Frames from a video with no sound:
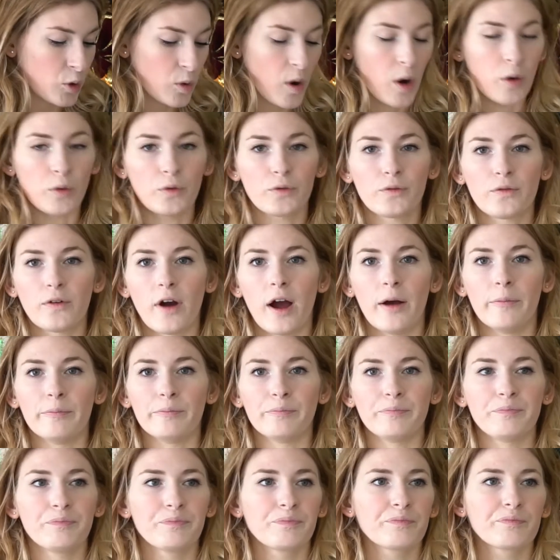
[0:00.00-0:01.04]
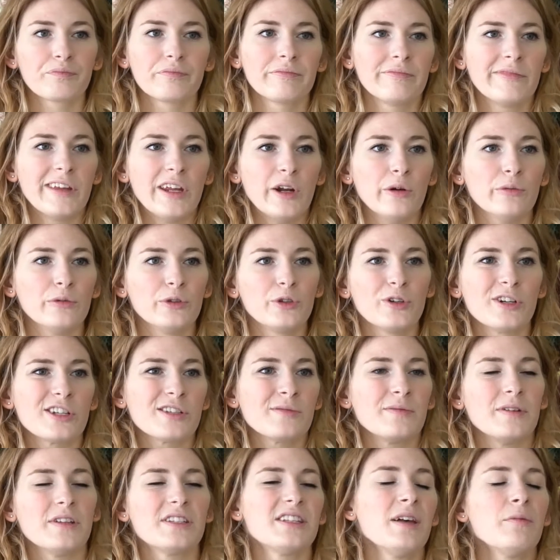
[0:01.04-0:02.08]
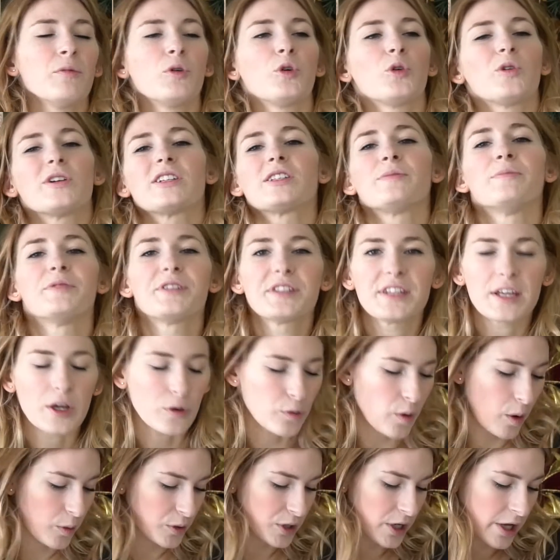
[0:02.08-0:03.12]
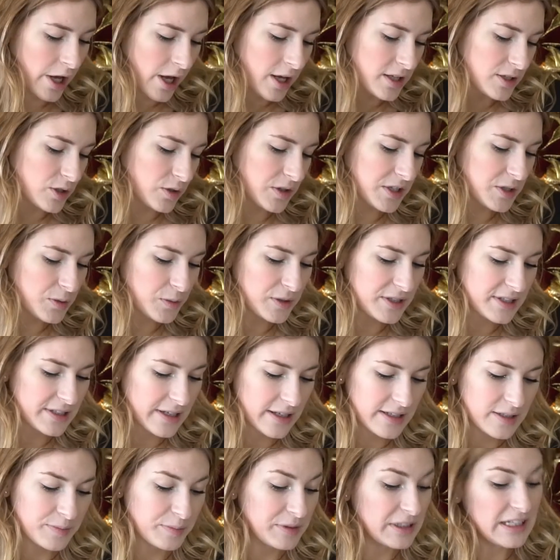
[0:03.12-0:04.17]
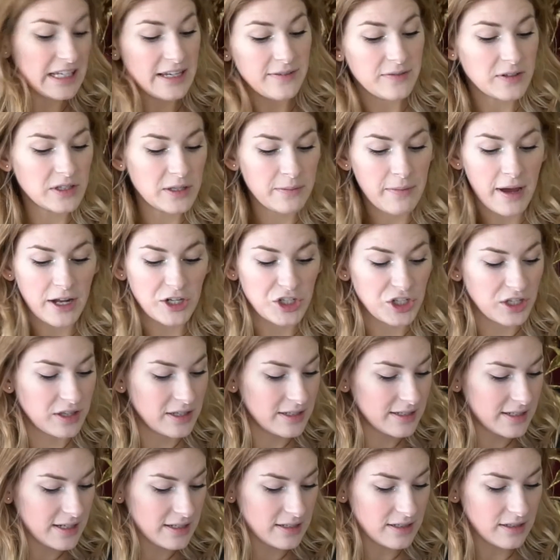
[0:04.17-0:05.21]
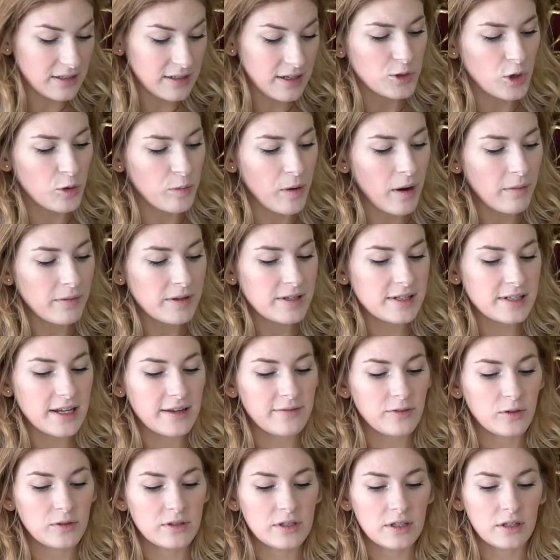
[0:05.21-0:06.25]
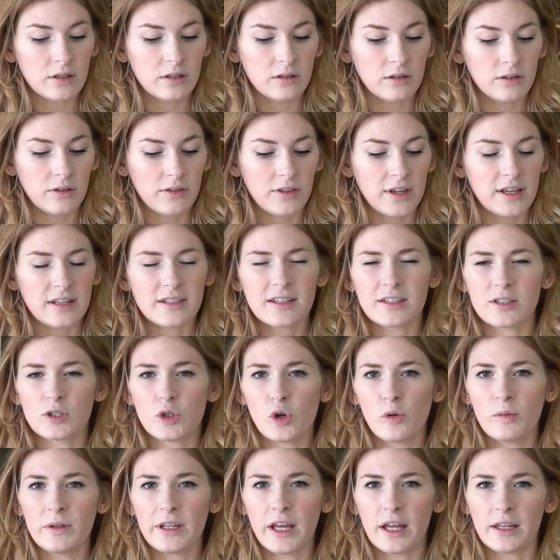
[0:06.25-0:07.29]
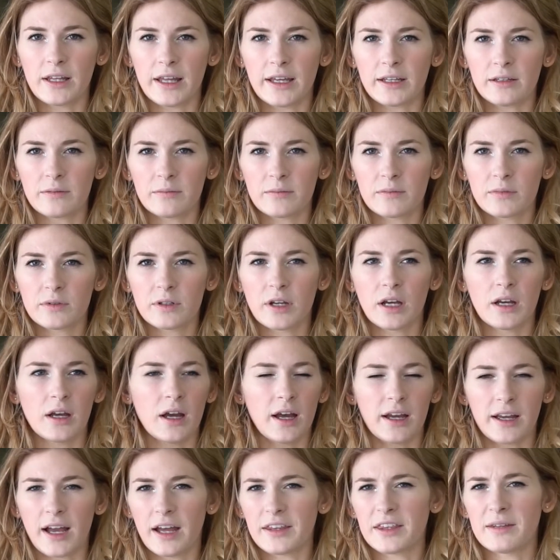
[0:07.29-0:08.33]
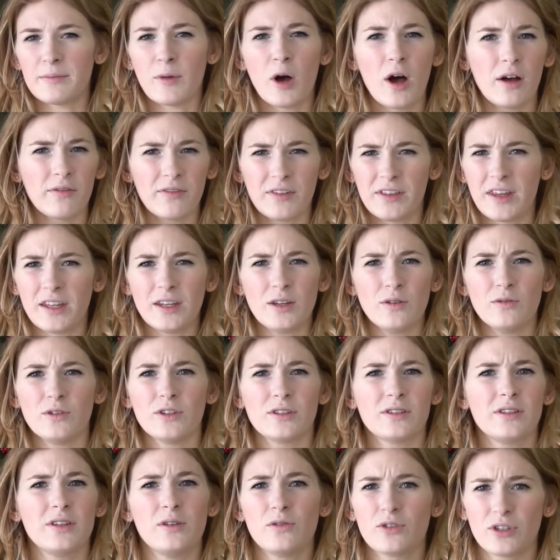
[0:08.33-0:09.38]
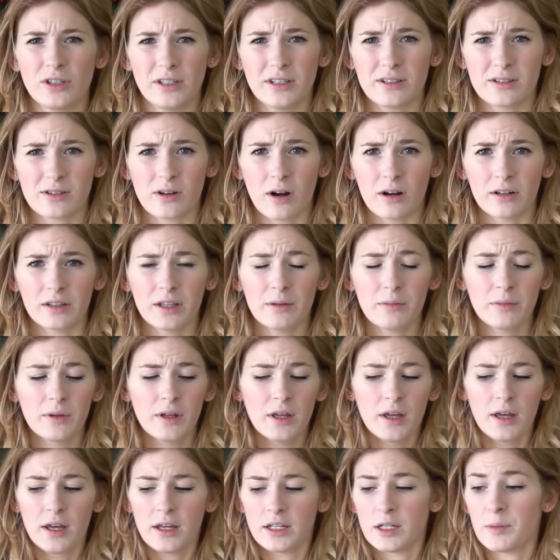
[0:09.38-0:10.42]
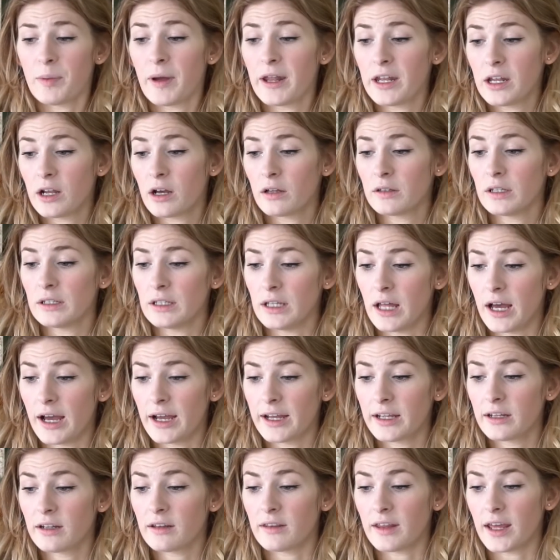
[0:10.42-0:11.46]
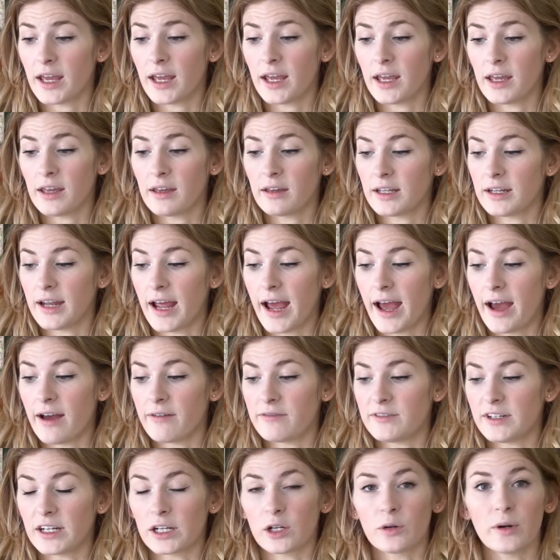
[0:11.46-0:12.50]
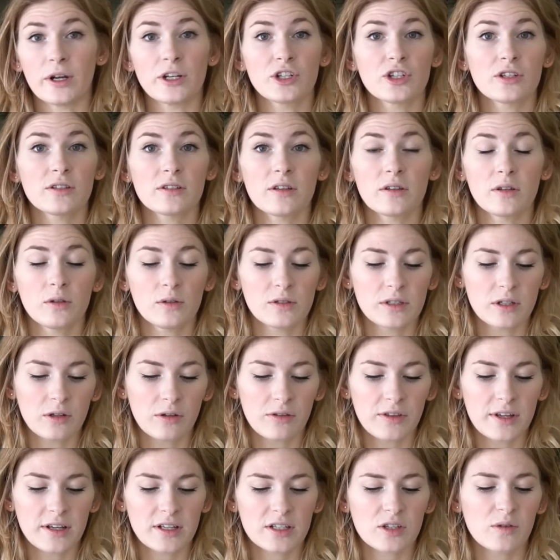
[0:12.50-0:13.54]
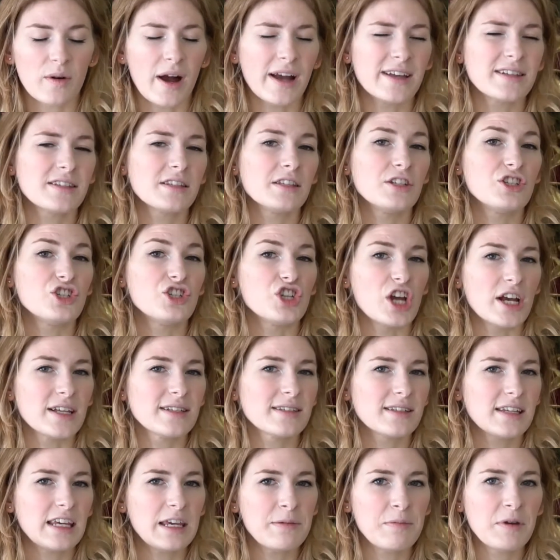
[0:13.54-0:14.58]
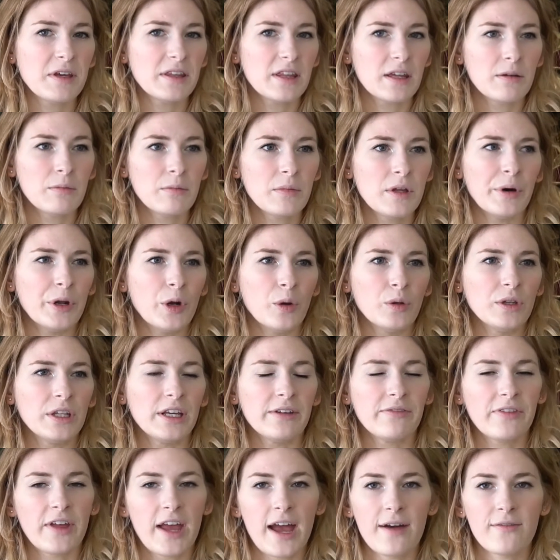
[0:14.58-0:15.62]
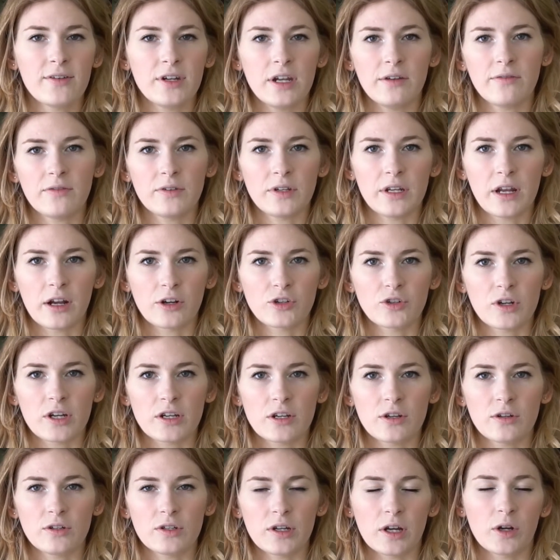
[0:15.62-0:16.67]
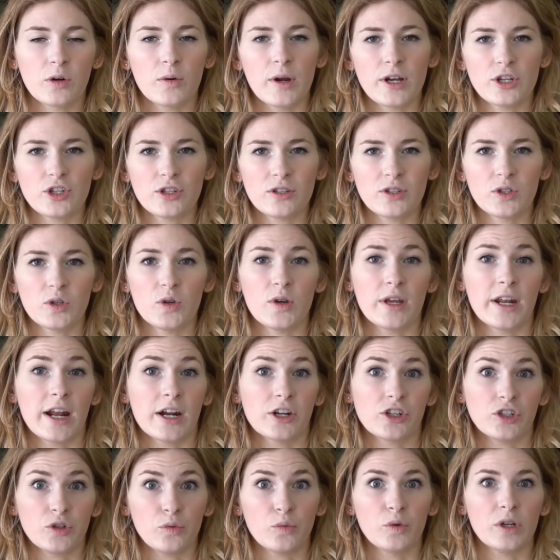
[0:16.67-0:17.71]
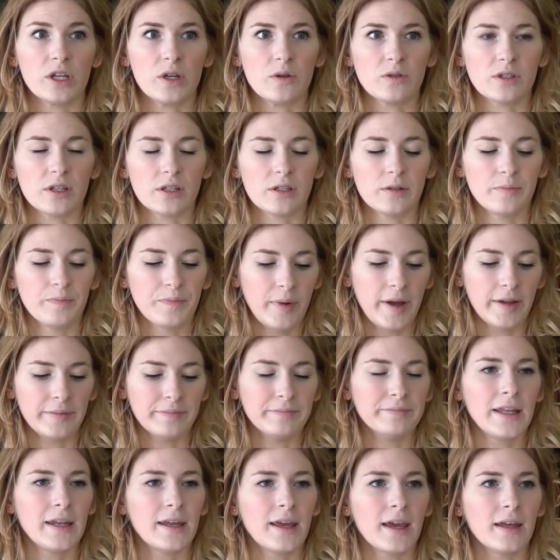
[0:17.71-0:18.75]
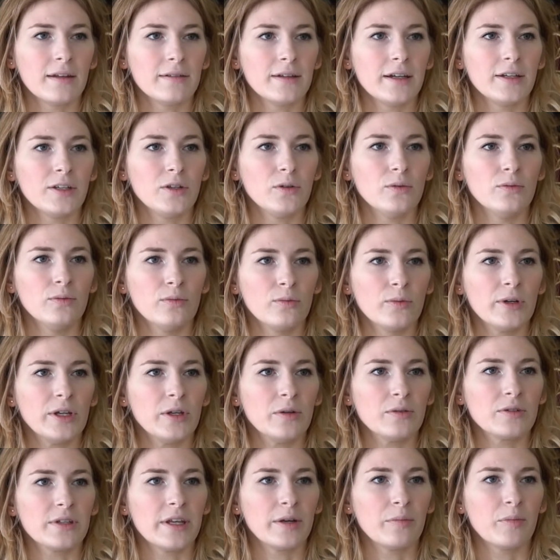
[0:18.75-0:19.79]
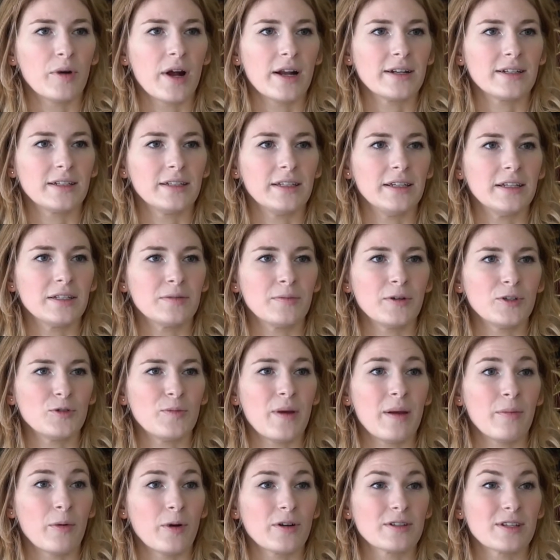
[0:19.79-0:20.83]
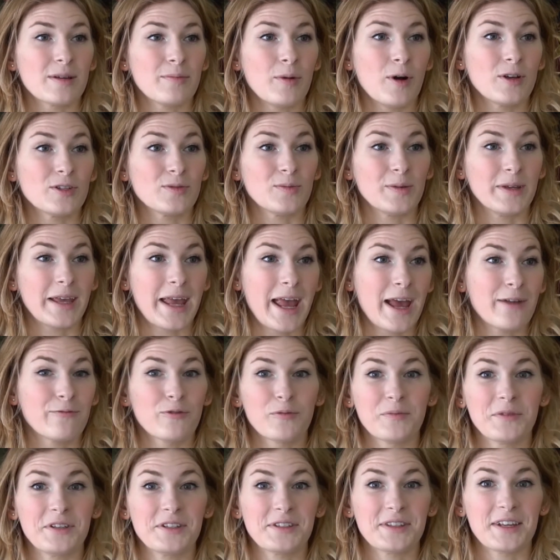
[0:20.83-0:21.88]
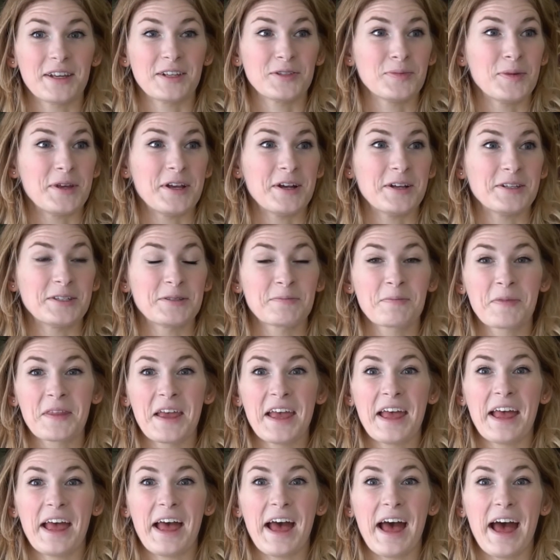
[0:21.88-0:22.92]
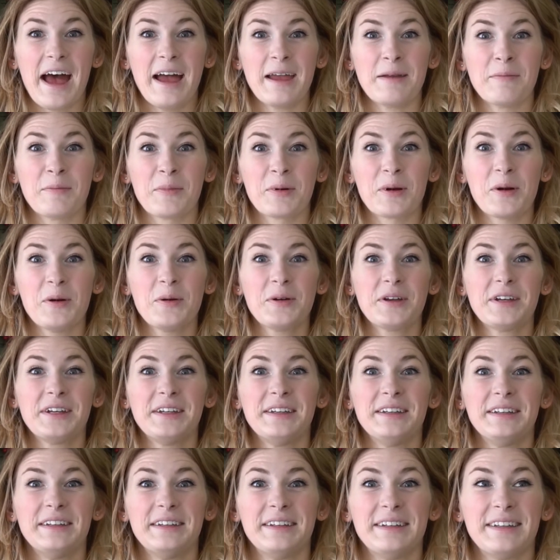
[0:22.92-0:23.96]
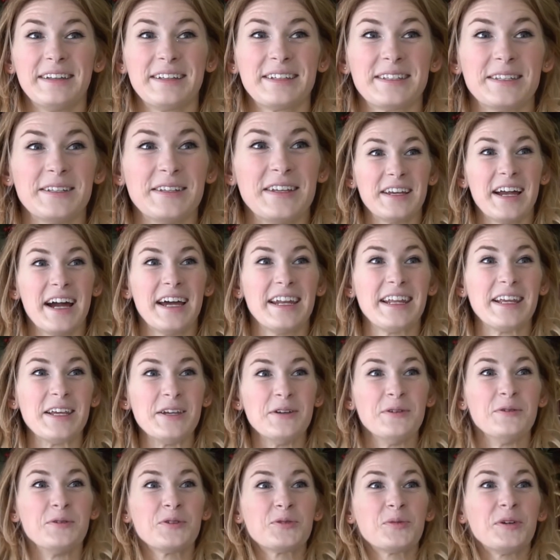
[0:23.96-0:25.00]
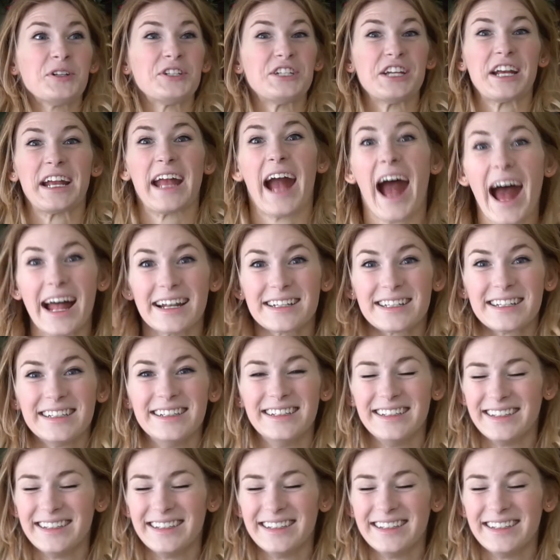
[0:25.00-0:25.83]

quote from, you know, some Christmassy quote. So this one says, "Believe in the magic of the season." So I'll probably save those little things because normally I cut them off and then you just usually discard them. Depending on the line, they can have decorations on those little things, so I suggest keeping them, but only if they have enough of decorations so you can actually reuse it. But then again, I do reuse like practically as much paper as I possibly can from these things because I'm broke, so you gotta use what you got.